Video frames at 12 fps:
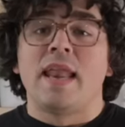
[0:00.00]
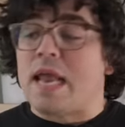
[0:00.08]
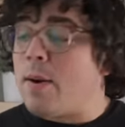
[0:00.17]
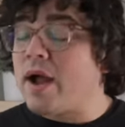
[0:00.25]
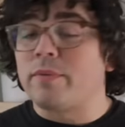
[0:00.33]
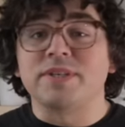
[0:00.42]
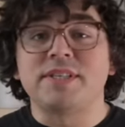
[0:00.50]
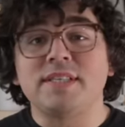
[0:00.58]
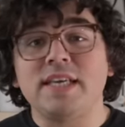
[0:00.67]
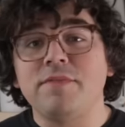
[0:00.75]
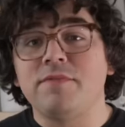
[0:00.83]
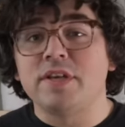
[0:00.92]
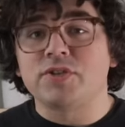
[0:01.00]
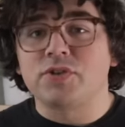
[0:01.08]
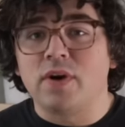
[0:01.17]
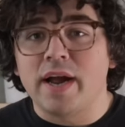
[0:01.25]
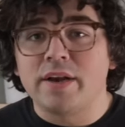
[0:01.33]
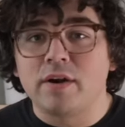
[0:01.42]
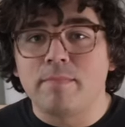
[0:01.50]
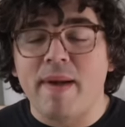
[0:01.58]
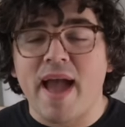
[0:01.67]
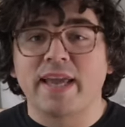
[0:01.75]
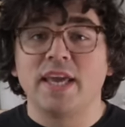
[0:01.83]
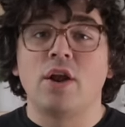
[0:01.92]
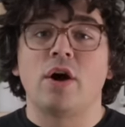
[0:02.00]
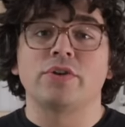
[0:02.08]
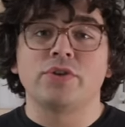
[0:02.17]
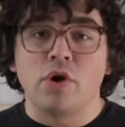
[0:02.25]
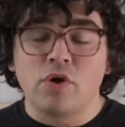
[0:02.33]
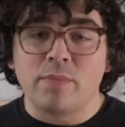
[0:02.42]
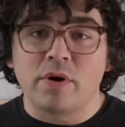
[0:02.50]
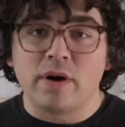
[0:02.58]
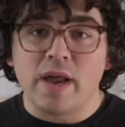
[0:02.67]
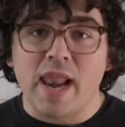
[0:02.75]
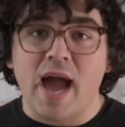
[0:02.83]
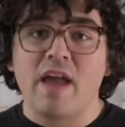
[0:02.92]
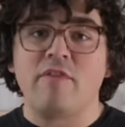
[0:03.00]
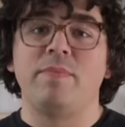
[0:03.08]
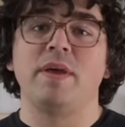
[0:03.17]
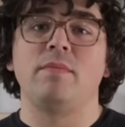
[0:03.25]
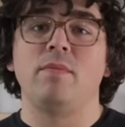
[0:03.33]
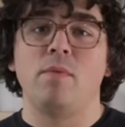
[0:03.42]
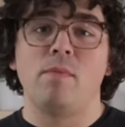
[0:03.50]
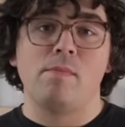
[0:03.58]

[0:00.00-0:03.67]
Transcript: Now I received this grinder back in October and I have been